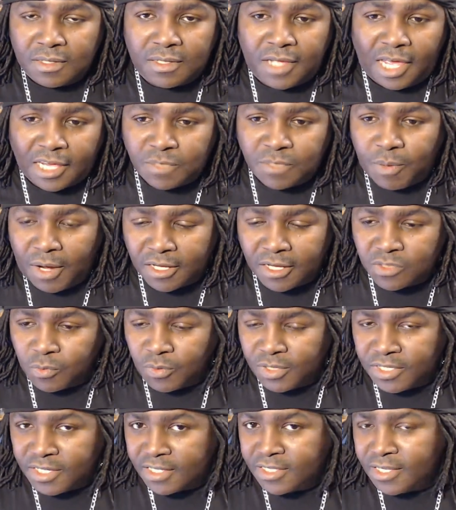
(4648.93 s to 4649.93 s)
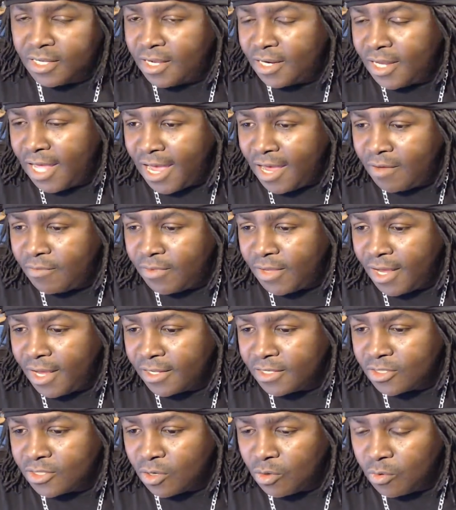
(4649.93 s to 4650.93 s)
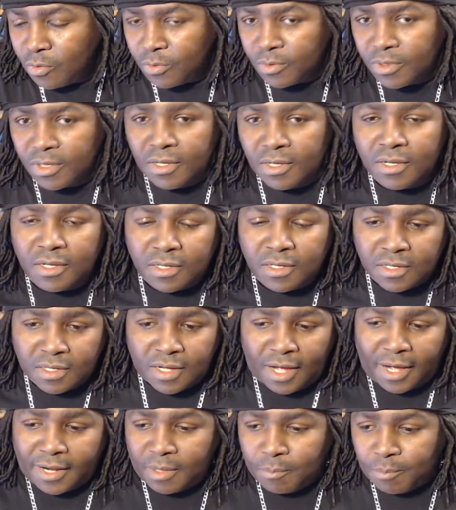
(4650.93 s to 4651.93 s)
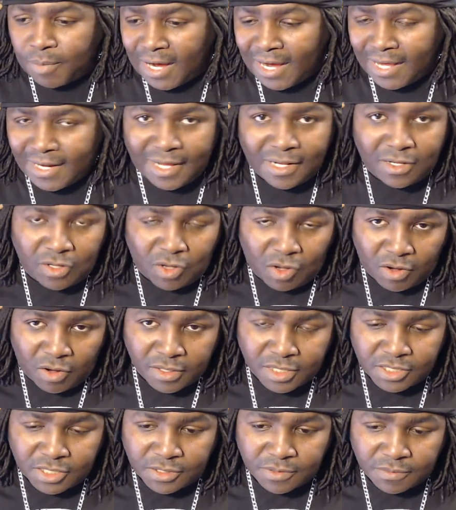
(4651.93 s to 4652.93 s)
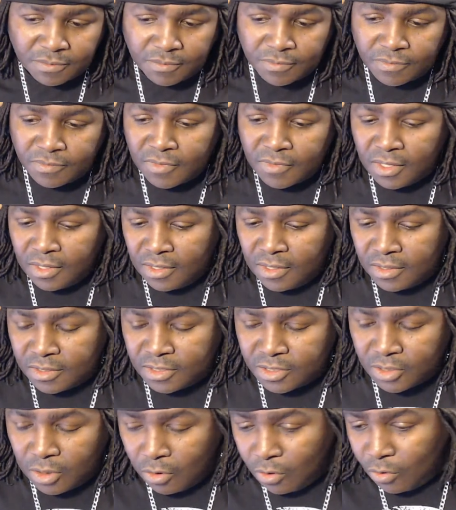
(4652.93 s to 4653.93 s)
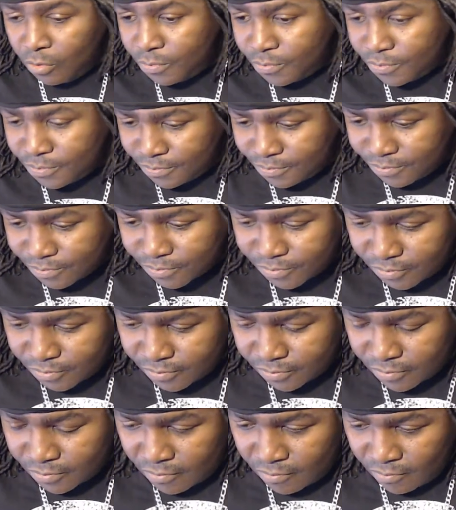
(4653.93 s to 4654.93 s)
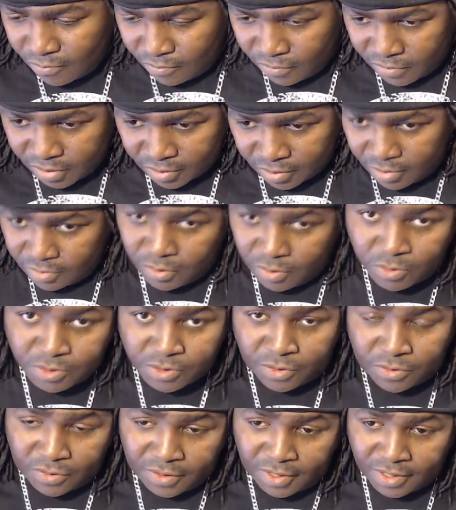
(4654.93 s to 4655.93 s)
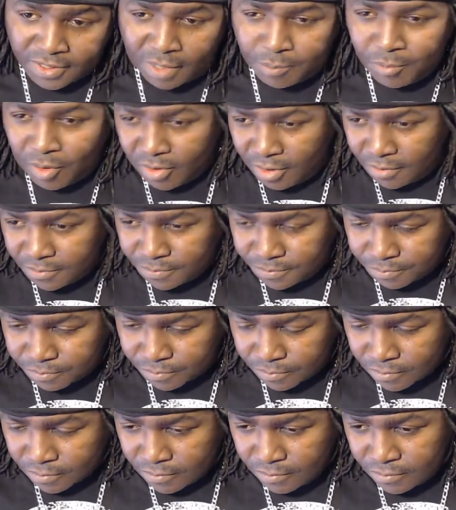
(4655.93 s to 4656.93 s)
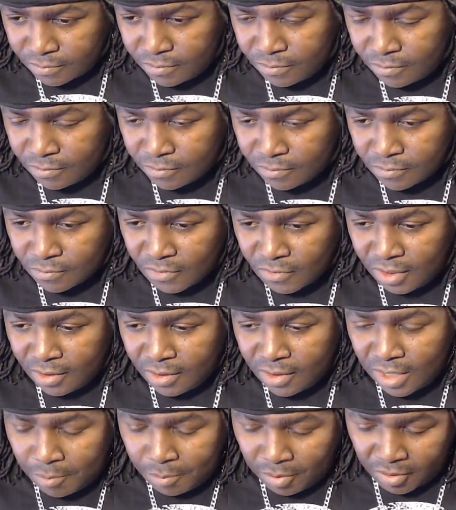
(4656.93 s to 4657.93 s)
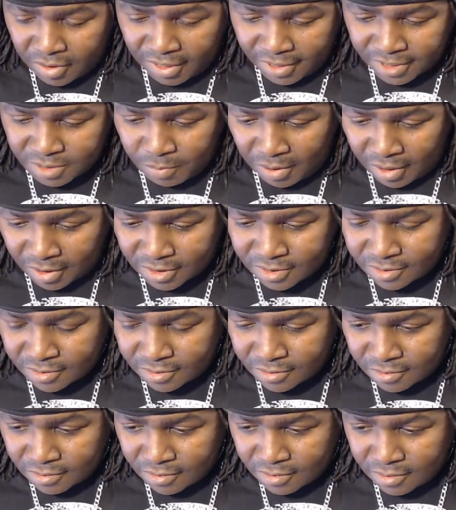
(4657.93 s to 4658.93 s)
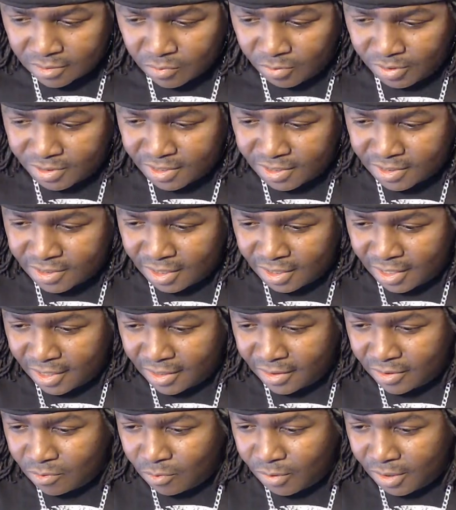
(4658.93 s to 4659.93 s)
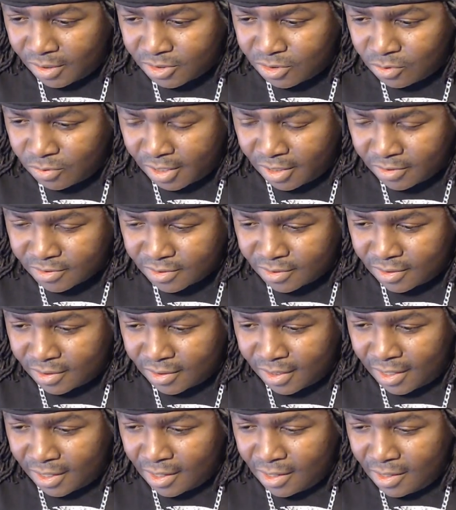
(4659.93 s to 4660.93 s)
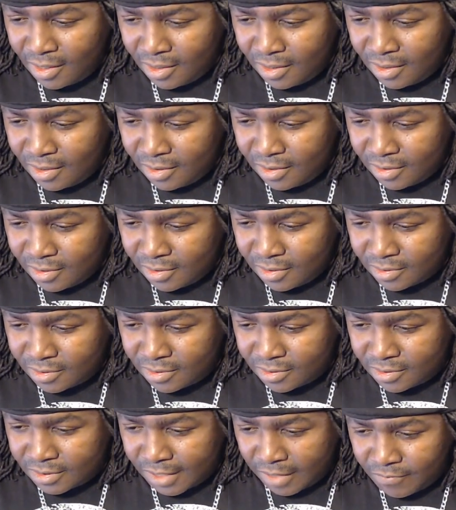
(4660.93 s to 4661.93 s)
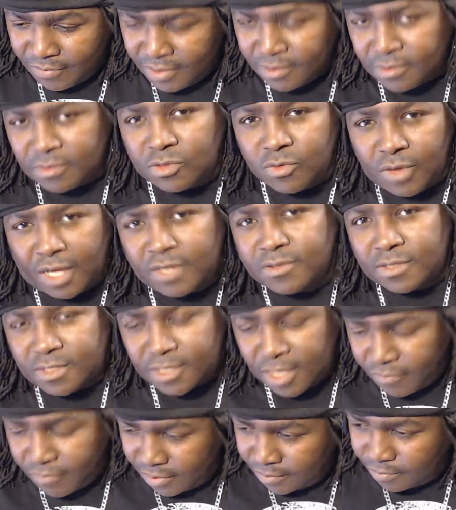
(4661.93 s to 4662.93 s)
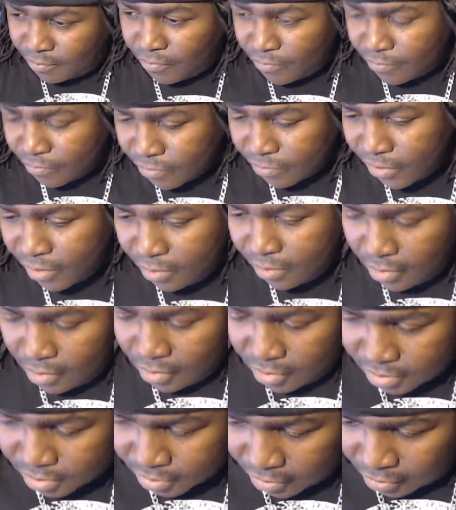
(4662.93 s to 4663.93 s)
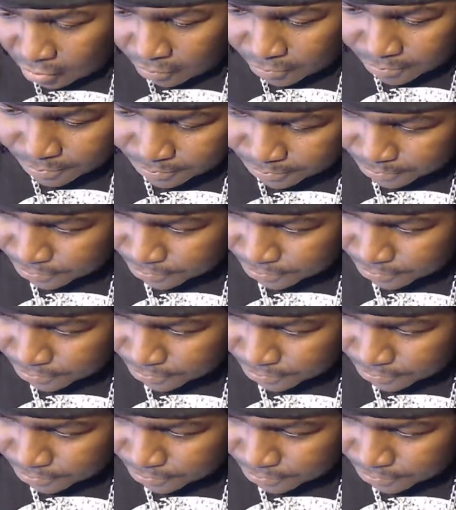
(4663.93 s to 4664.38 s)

Xbox 360 didn't have that, so I didn't buy it at launch. So those are the things I bought a. I bought an Xbox 360 in what 2000 seven, 2007. So,